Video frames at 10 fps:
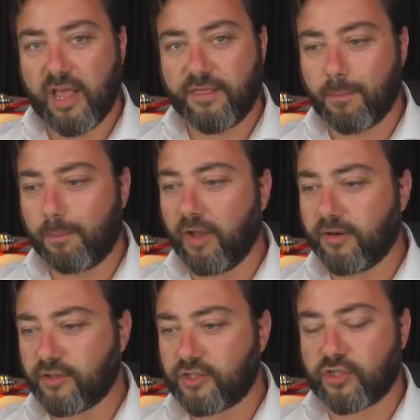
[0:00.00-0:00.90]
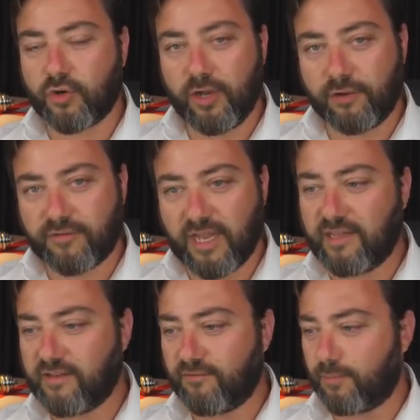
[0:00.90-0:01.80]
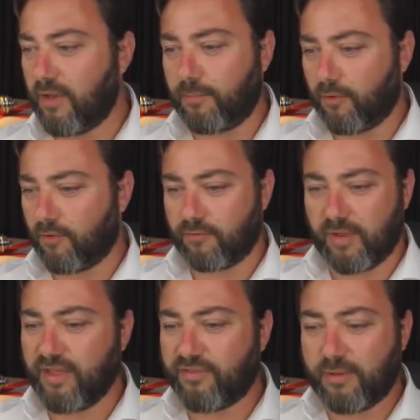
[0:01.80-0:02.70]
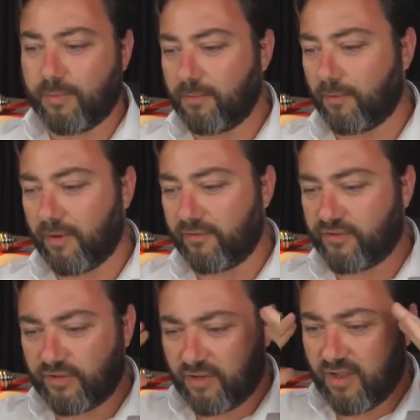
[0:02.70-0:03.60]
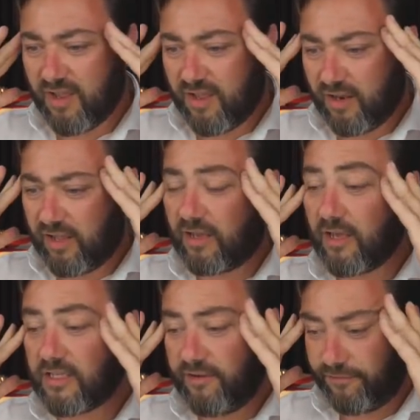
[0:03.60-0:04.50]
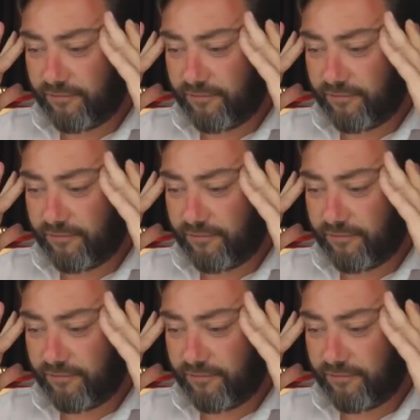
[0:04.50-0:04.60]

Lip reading: blood and soil of native people or ethnic people or whatever, to like as if